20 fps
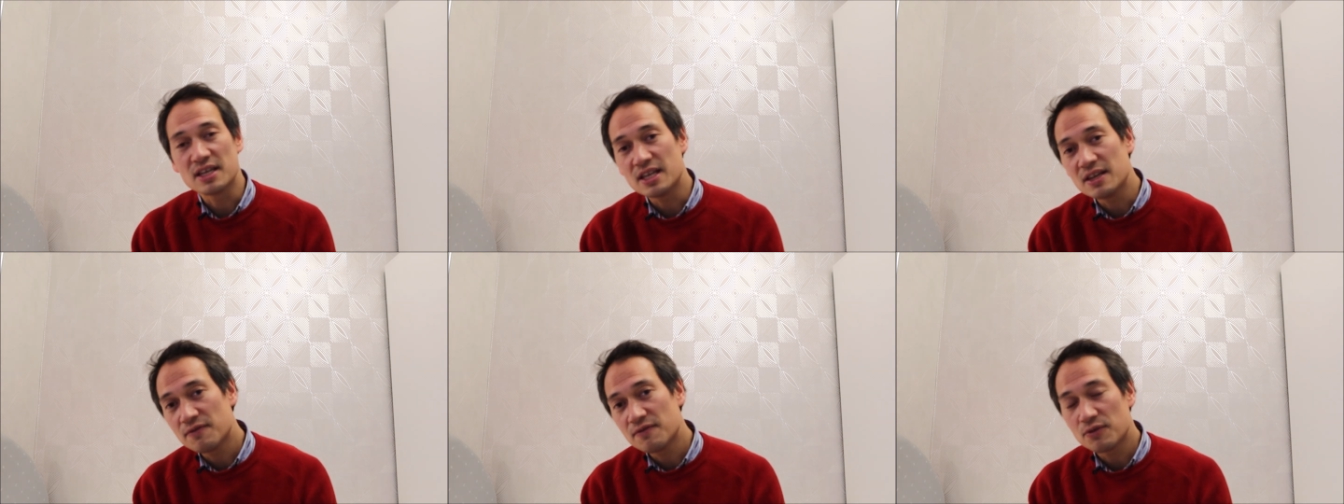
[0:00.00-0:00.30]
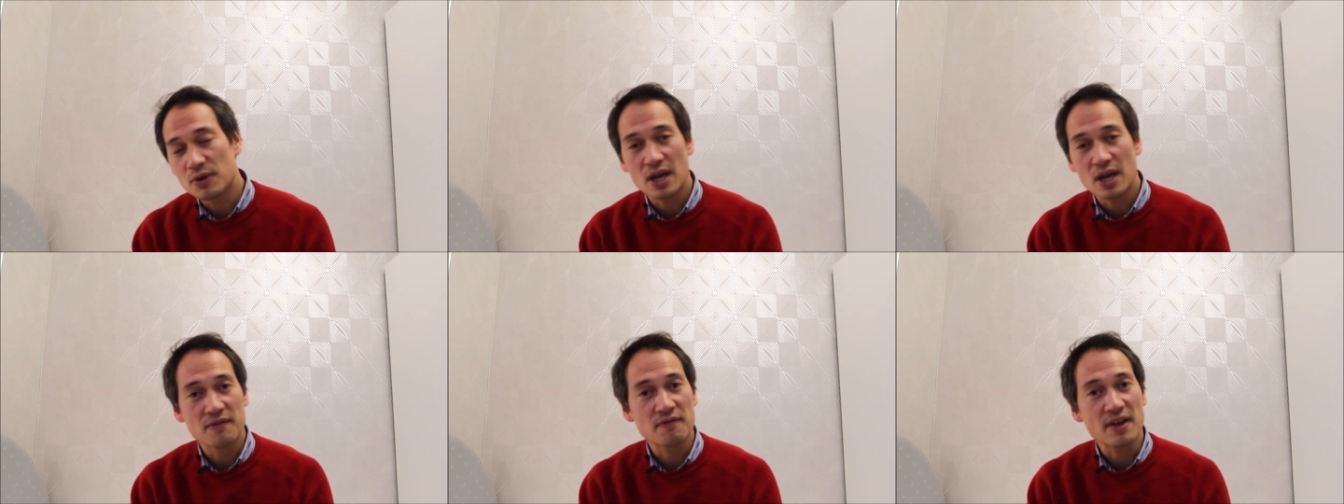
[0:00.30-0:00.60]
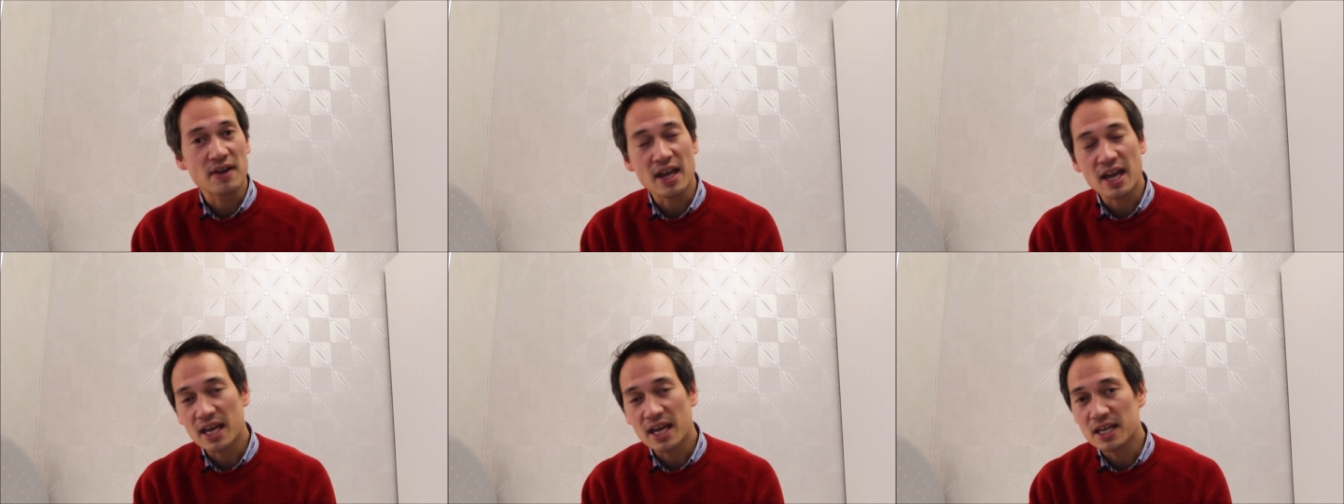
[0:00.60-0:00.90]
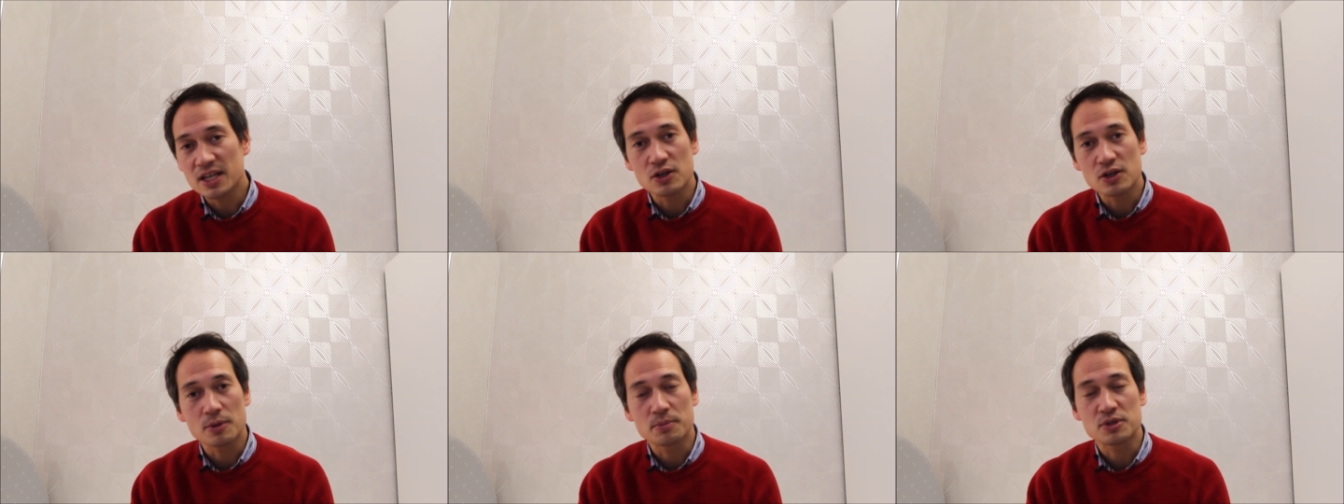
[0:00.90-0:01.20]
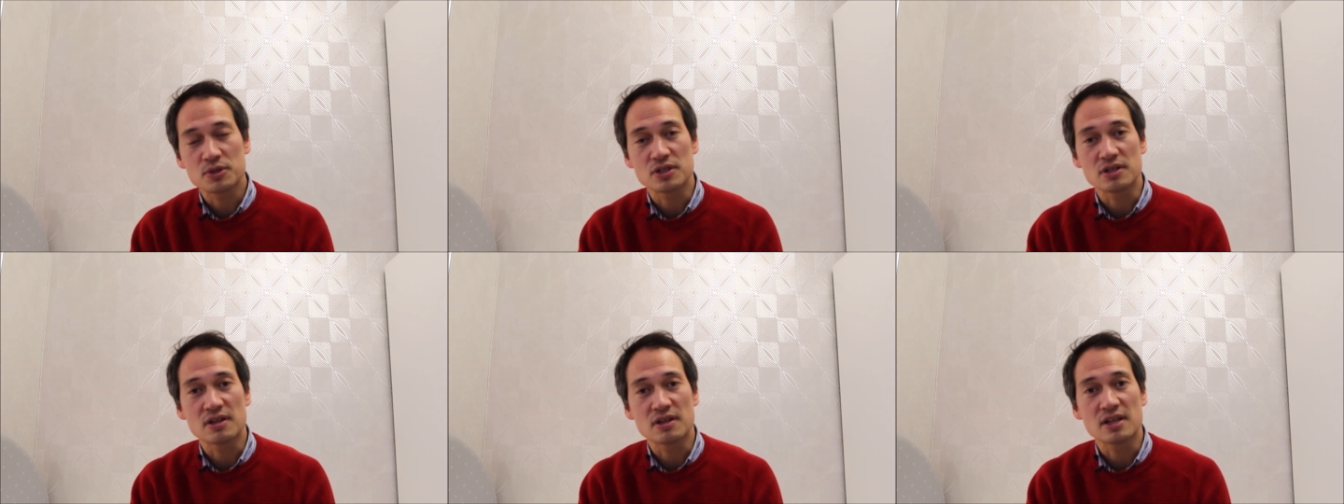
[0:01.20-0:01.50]
if you have any
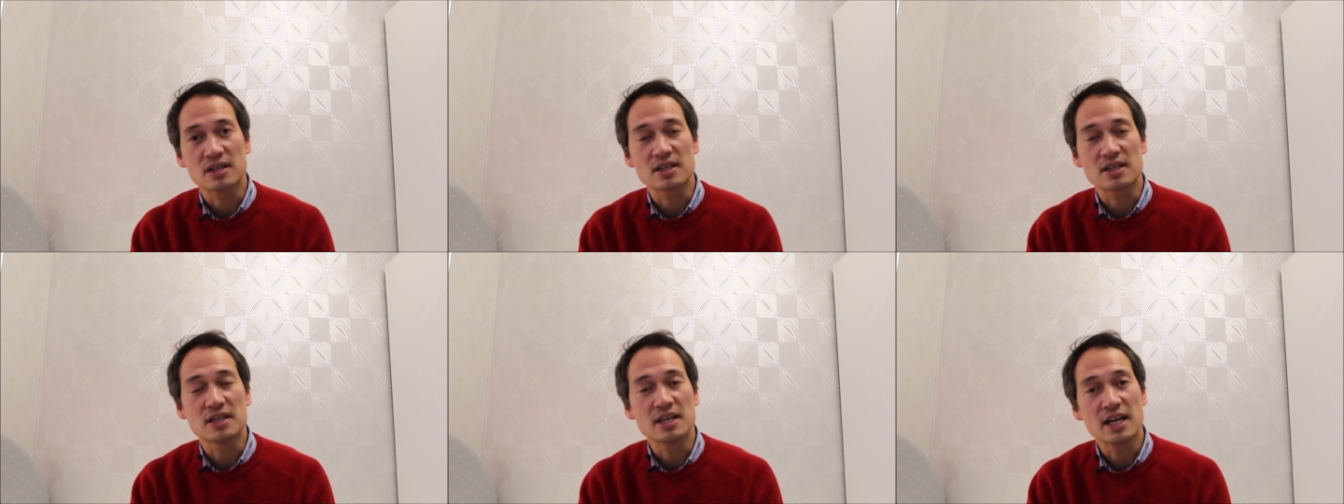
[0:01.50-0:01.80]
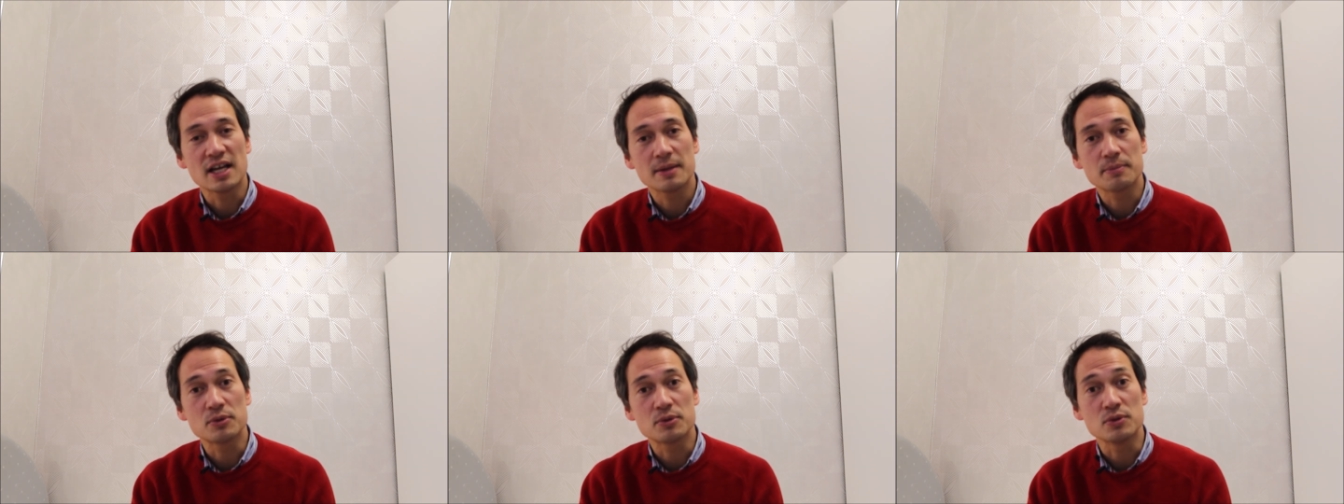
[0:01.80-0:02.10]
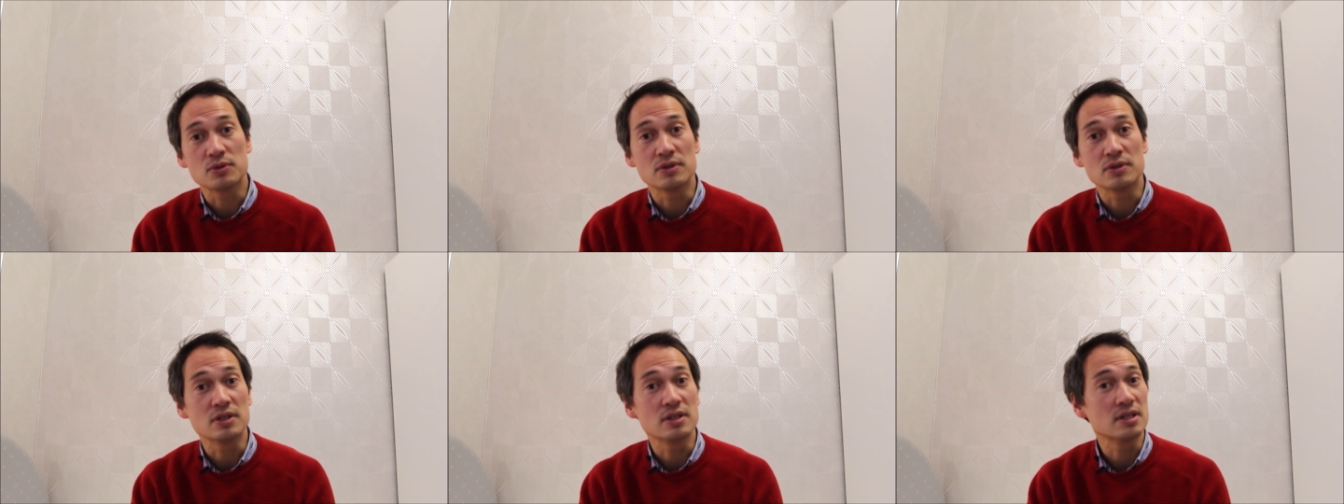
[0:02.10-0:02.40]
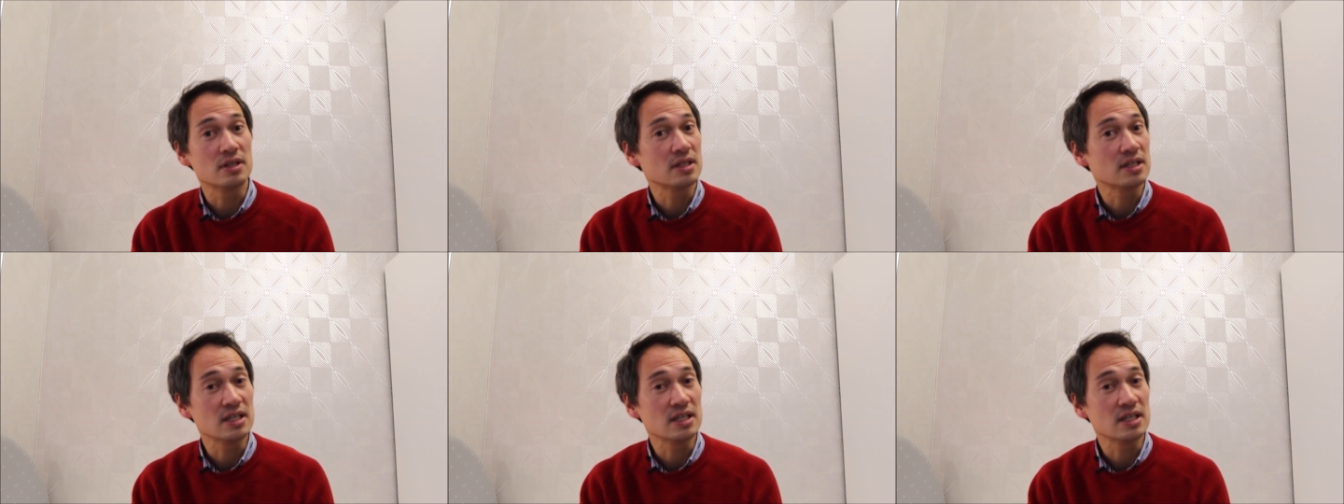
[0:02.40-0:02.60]
options that can help you,